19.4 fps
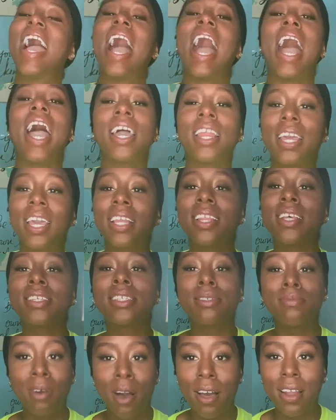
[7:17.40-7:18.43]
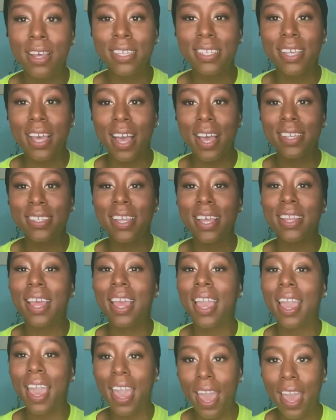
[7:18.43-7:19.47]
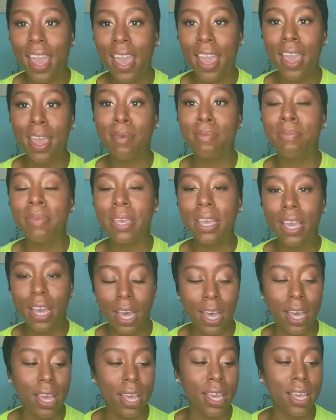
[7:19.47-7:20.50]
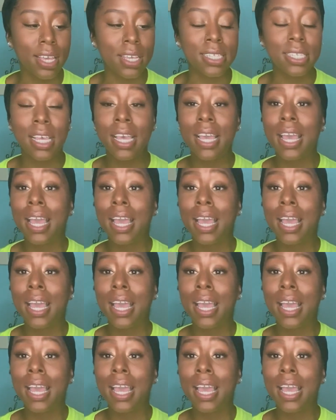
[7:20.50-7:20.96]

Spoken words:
had to get the smallest size that they had because